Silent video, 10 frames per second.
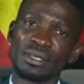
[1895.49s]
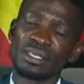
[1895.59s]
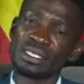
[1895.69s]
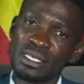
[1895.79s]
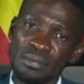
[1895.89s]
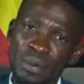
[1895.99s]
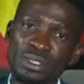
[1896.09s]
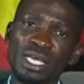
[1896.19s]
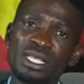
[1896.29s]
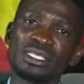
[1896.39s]
It is
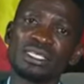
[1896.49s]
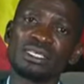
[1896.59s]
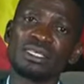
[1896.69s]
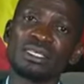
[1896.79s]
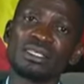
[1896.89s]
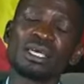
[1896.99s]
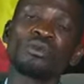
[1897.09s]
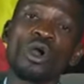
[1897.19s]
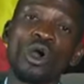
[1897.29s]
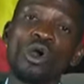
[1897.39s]
important
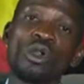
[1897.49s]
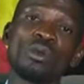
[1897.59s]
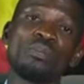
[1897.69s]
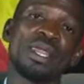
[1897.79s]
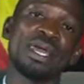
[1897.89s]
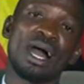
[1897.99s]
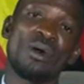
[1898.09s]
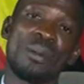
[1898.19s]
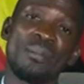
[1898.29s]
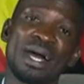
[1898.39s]
that we all play
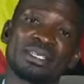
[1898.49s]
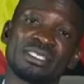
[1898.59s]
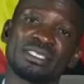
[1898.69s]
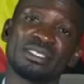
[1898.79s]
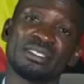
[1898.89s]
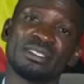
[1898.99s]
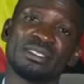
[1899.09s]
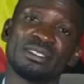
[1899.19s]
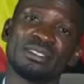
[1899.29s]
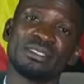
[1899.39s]
our part,
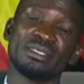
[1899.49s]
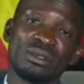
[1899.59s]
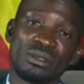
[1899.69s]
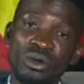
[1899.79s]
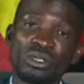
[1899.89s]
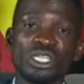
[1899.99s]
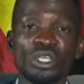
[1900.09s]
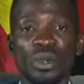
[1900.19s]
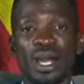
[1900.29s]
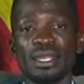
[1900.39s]
those in
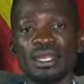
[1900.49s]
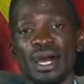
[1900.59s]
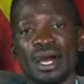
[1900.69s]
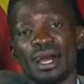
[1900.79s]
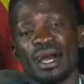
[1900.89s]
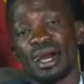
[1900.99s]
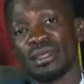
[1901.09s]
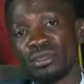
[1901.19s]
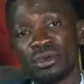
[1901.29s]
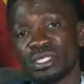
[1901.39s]
Uganda
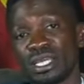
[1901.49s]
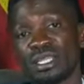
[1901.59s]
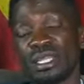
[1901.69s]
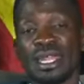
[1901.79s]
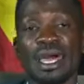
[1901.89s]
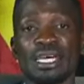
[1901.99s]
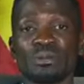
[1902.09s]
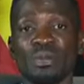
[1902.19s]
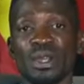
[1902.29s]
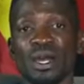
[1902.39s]
and those in the
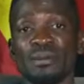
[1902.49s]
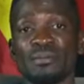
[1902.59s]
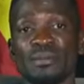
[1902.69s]
diaspora.